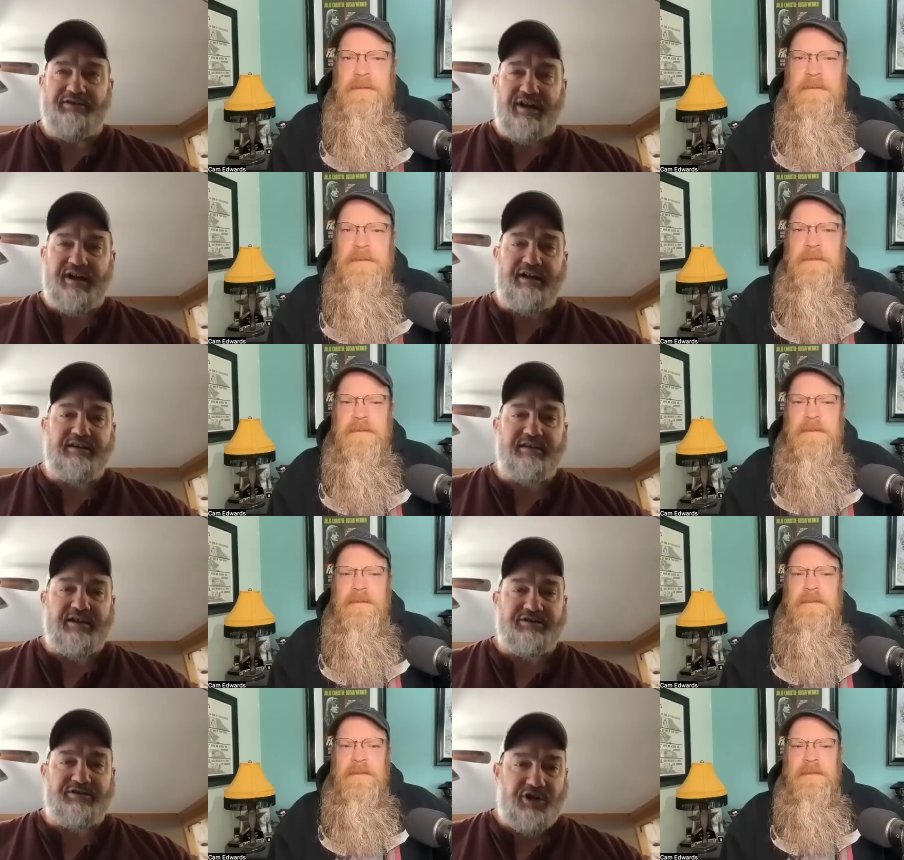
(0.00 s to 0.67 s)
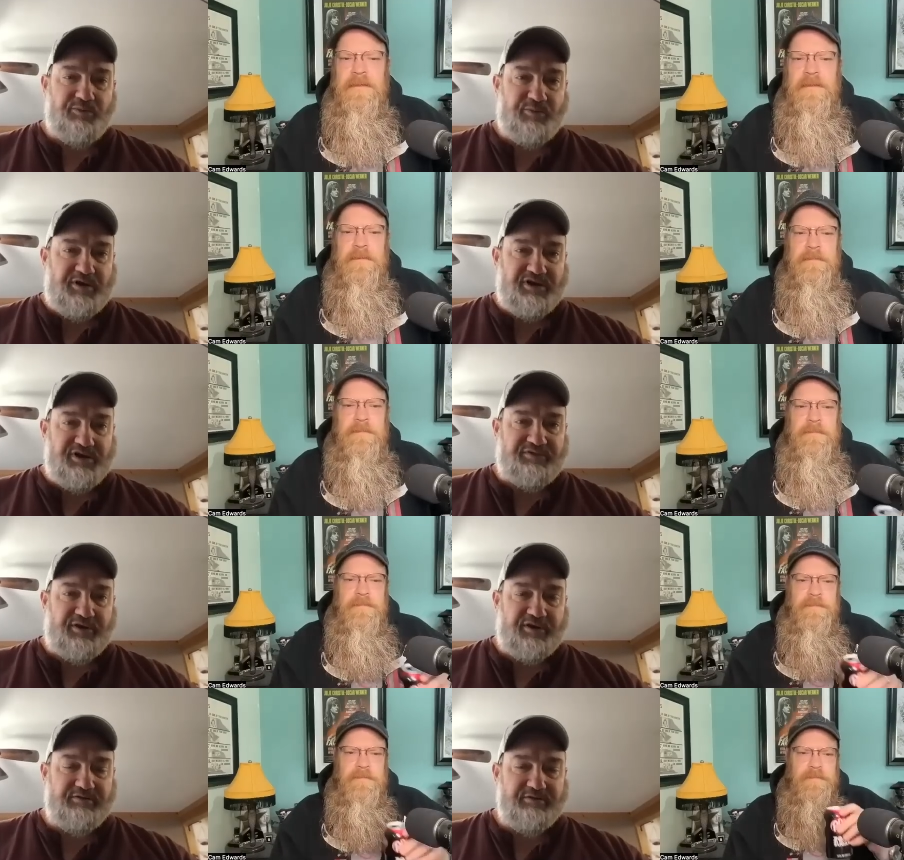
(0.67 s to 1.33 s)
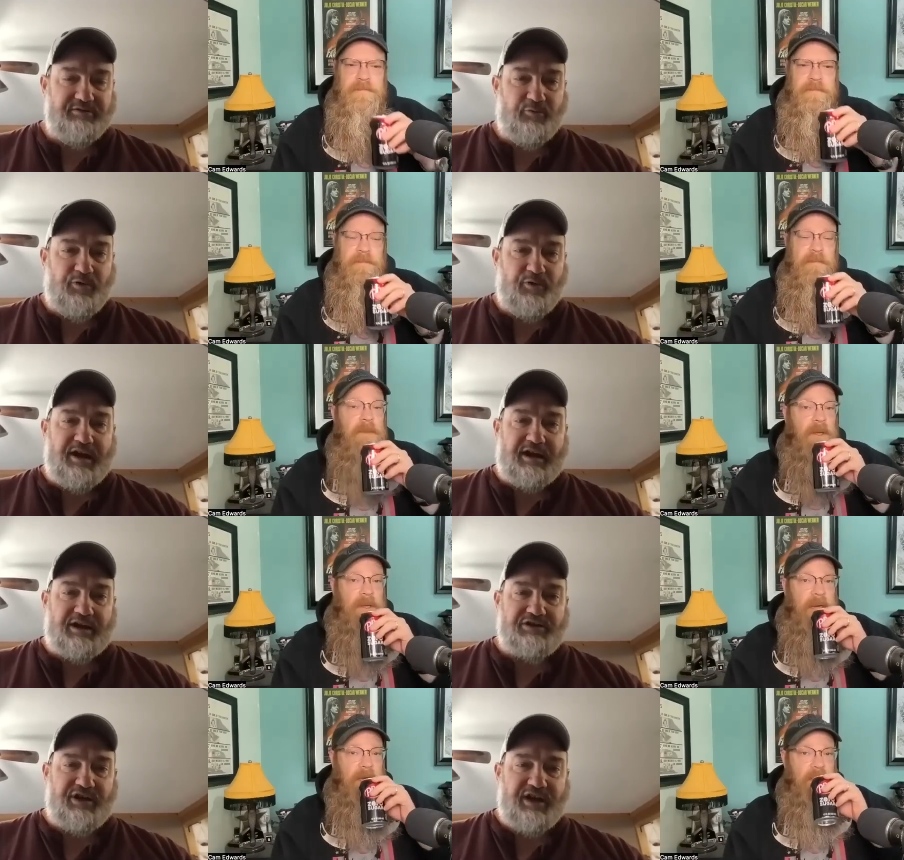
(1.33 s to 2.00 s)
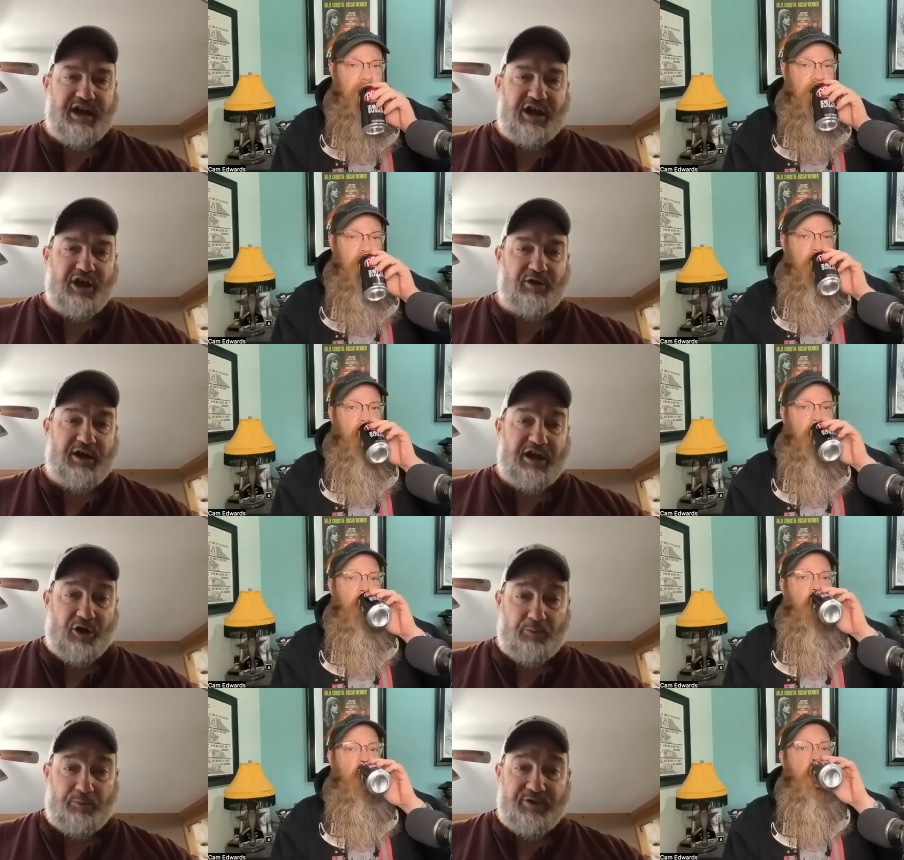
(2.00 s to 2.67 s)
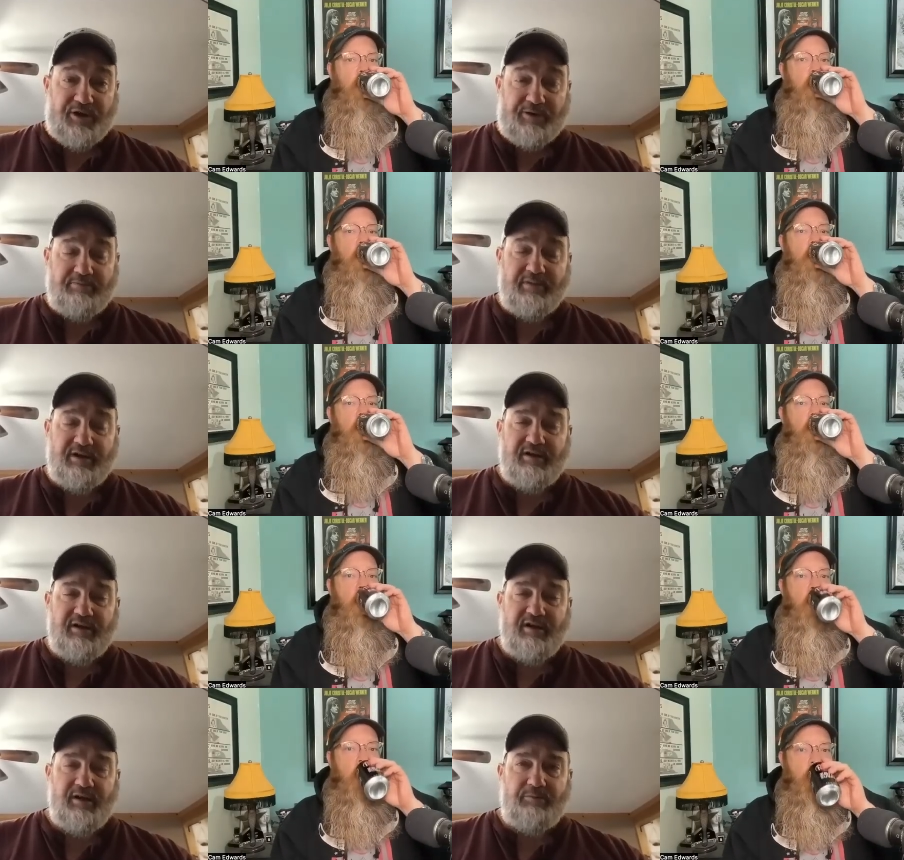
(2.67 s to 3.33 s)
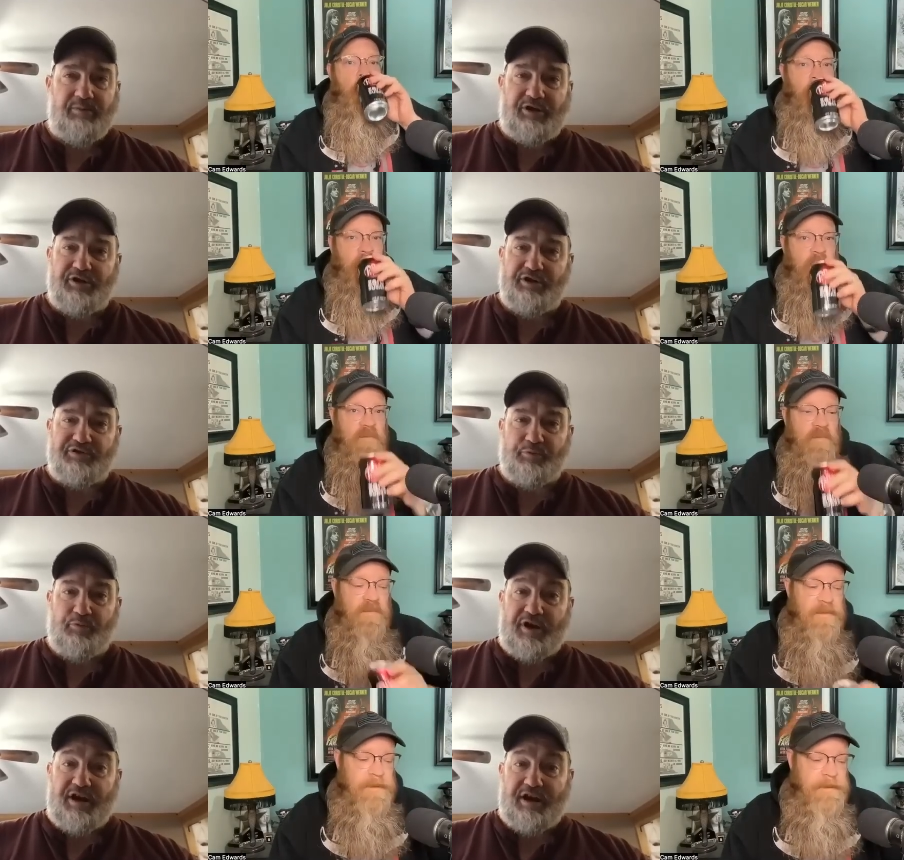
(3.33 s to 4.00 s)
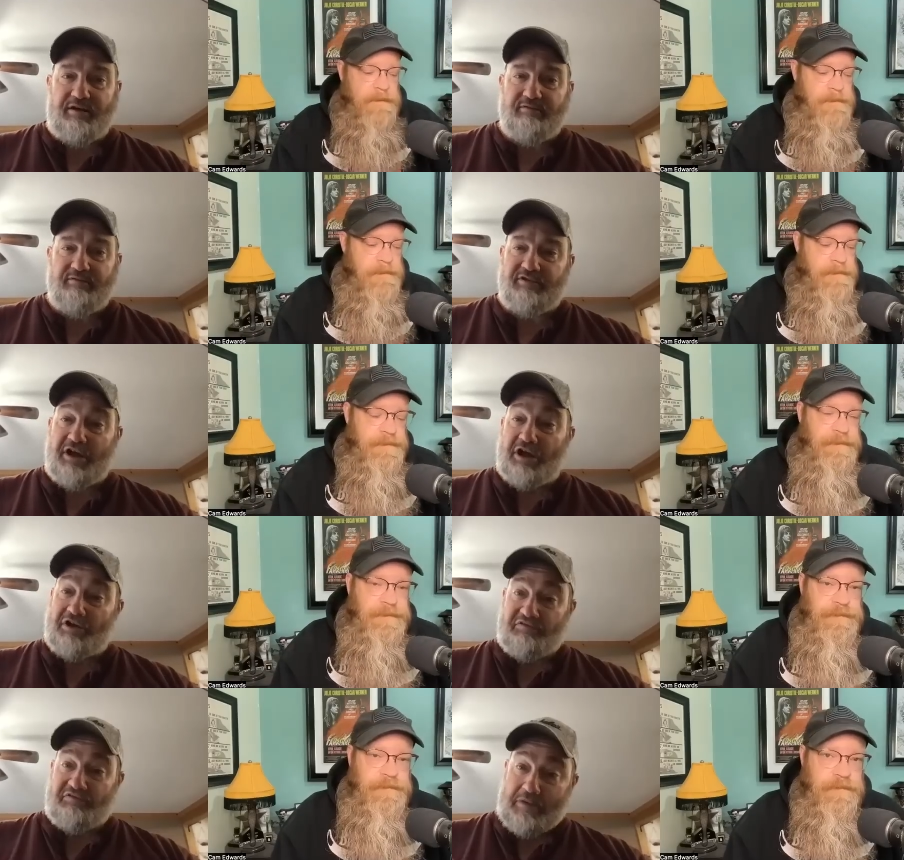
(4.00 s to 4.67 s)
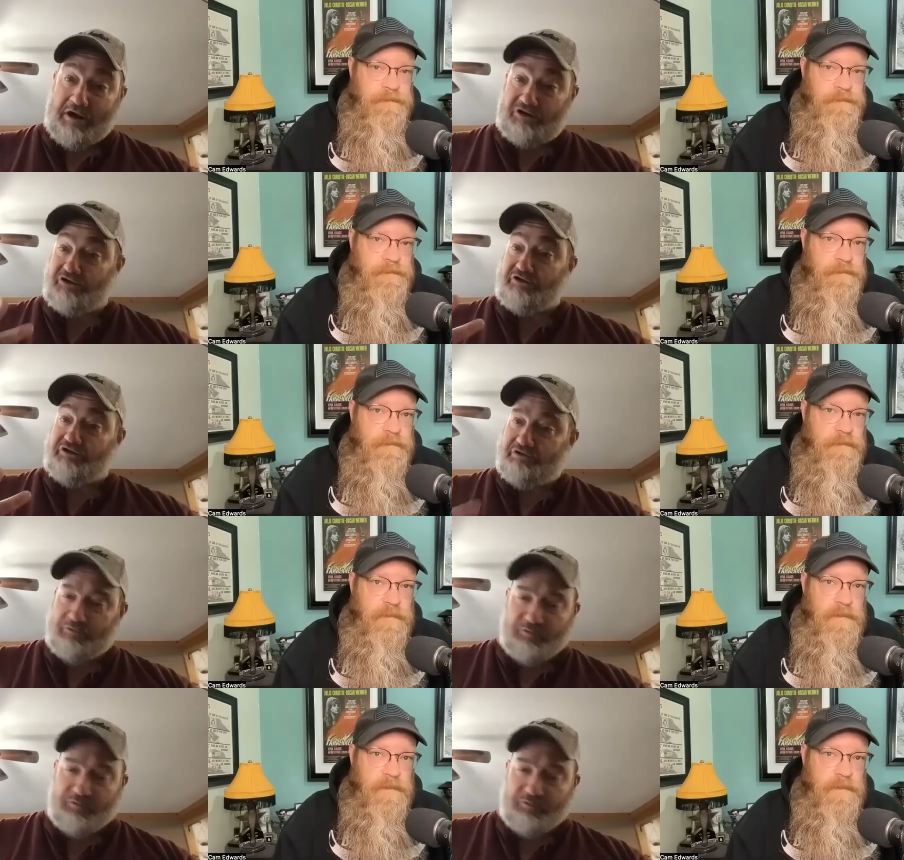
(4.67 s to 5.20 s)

Speaker 1: tonight, that's going to be different. We okay. actually help them because we kind of mentioned